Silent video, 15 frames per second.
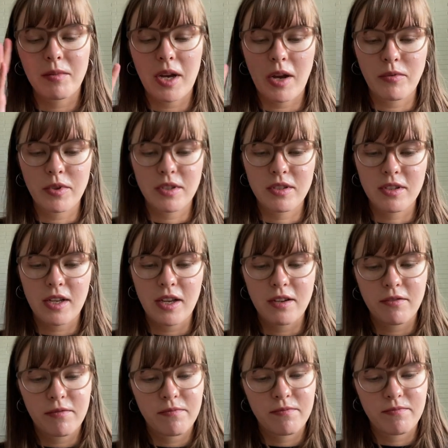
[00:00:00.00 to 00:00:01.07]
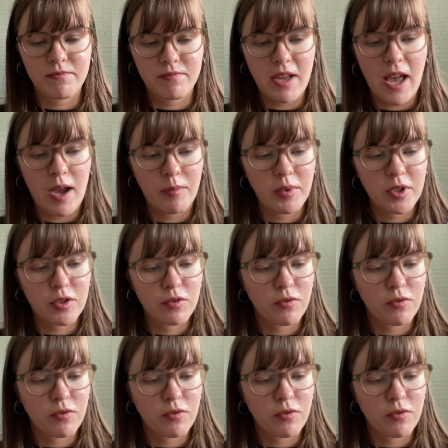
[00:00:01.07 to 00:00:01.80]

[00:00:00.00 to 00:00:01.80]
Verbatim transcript: I was kind of happy to